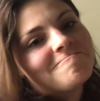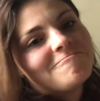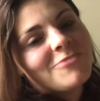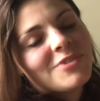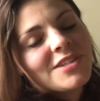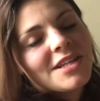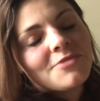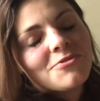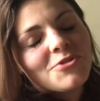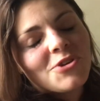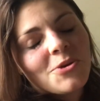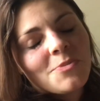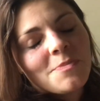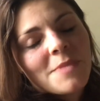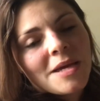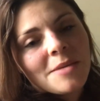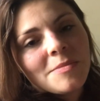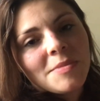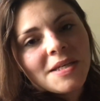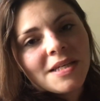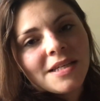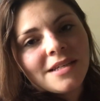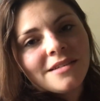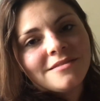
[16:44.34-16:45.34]
whenever it may
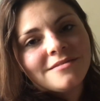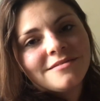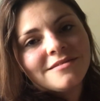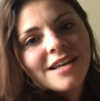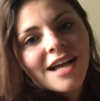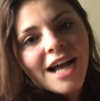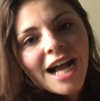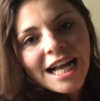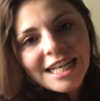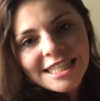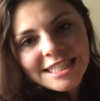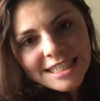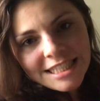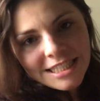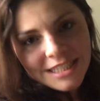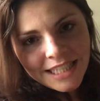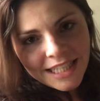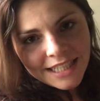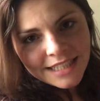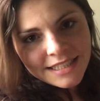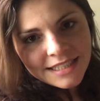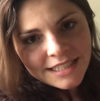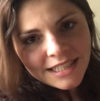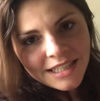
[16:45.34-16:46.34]
be, until
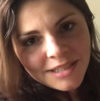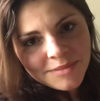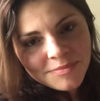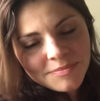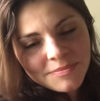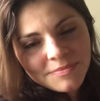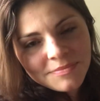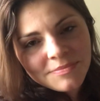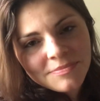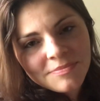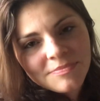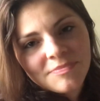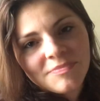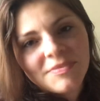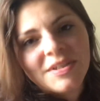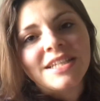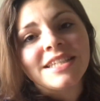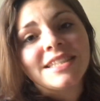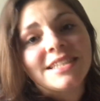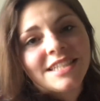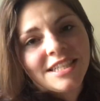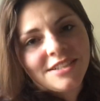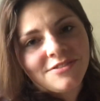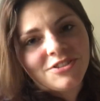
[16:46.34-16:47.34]
next time,
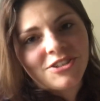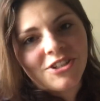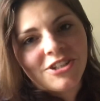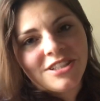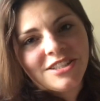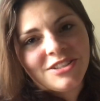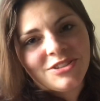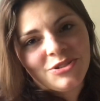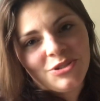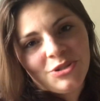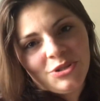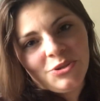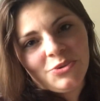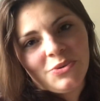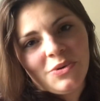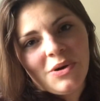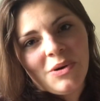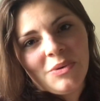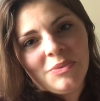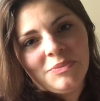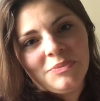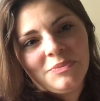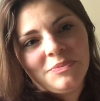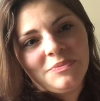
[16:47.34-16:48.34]
safe journeys to you
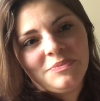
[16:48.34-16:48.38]
all.